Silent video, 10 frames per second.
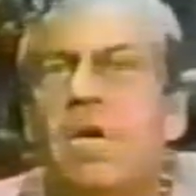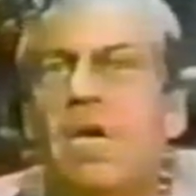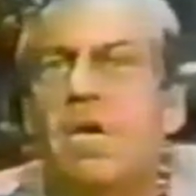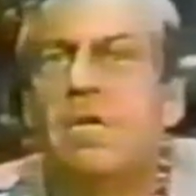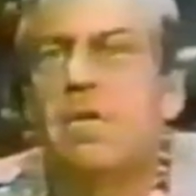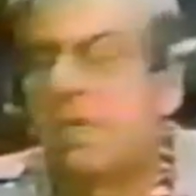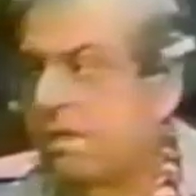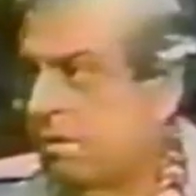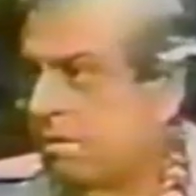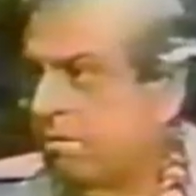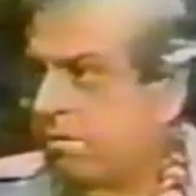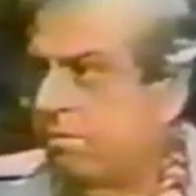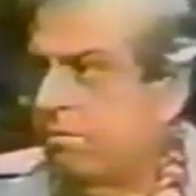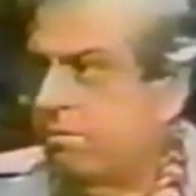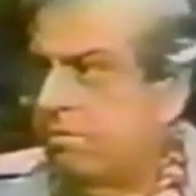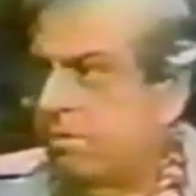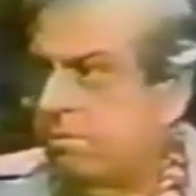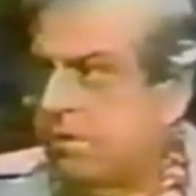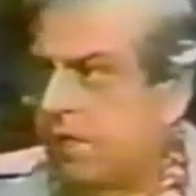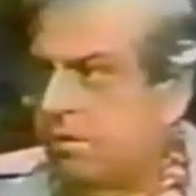a letter from
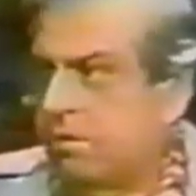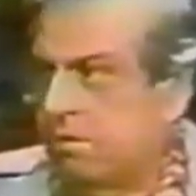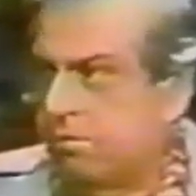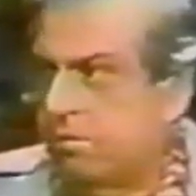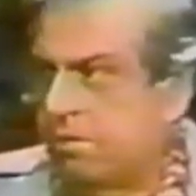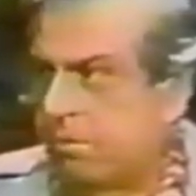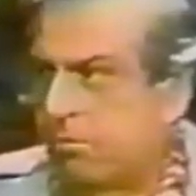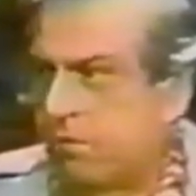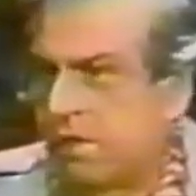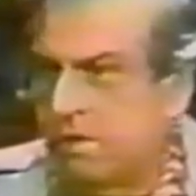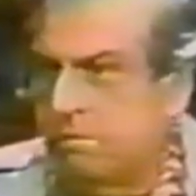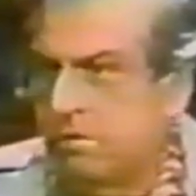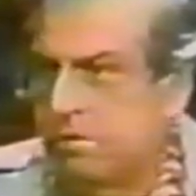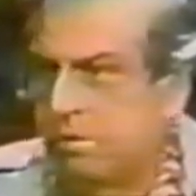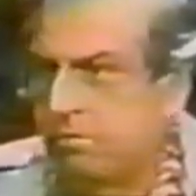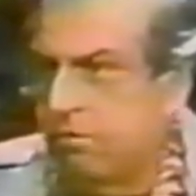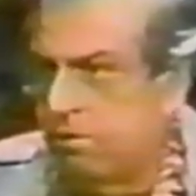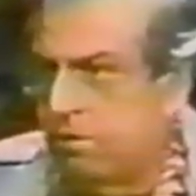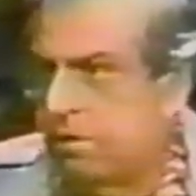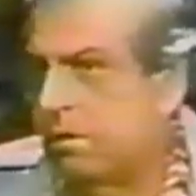J. Edgar Hoover, a memorandum, to the
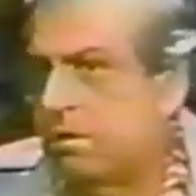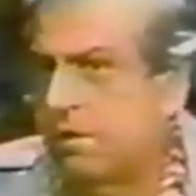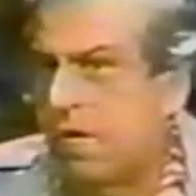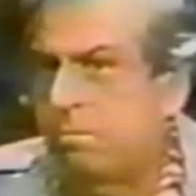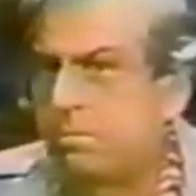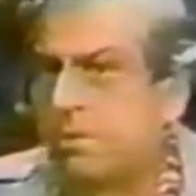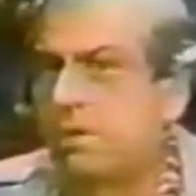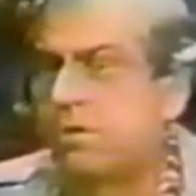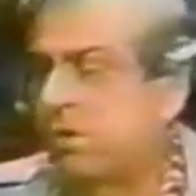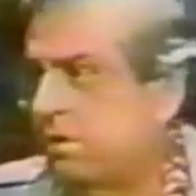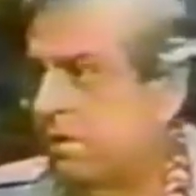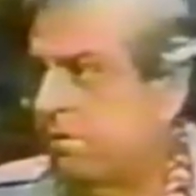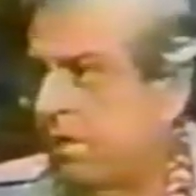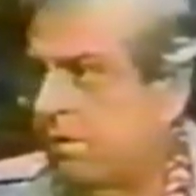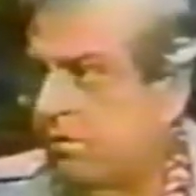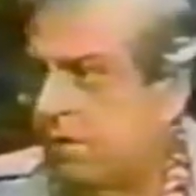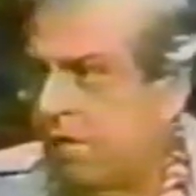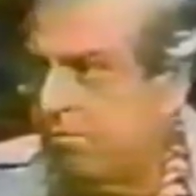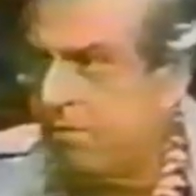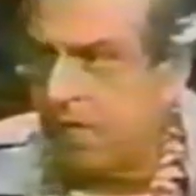four top assistant directors of the
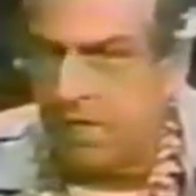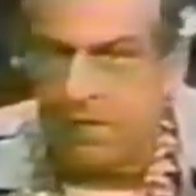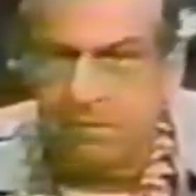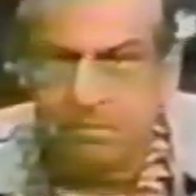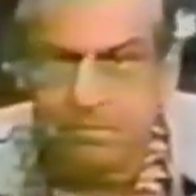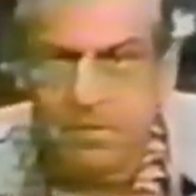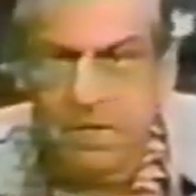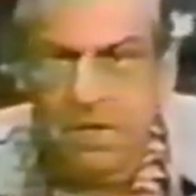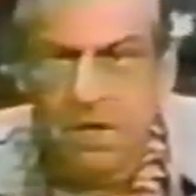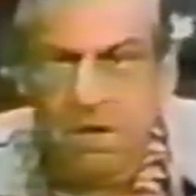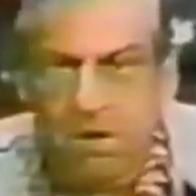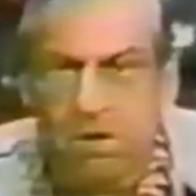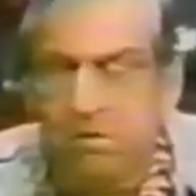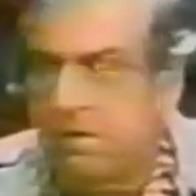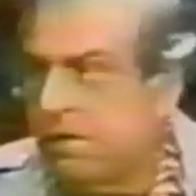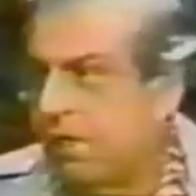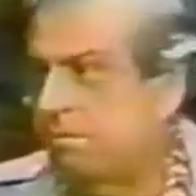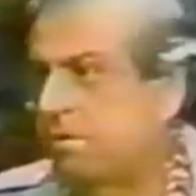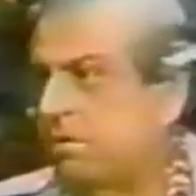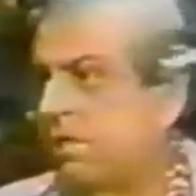FBI, ordering them
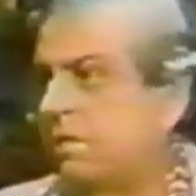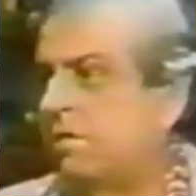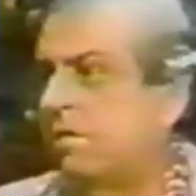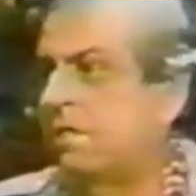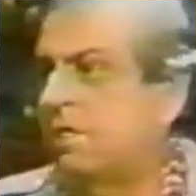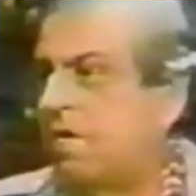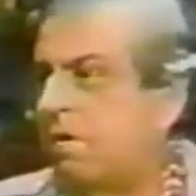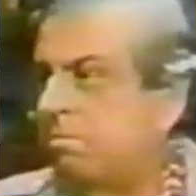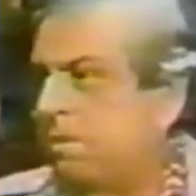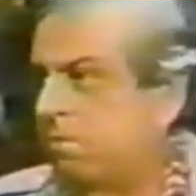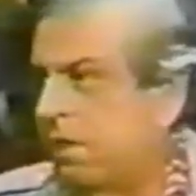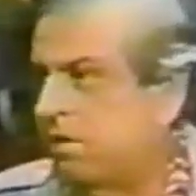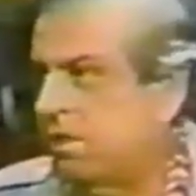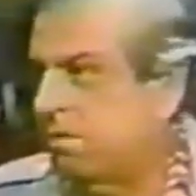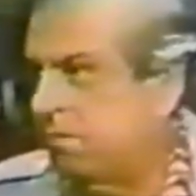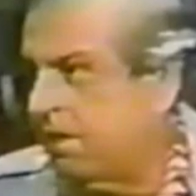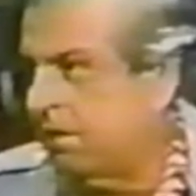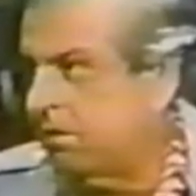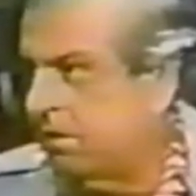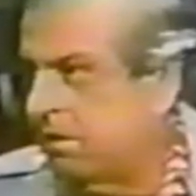to see to it that I would be placed in a mental
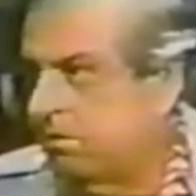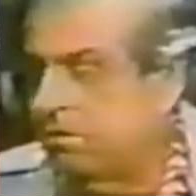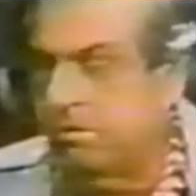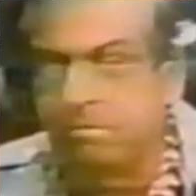institution.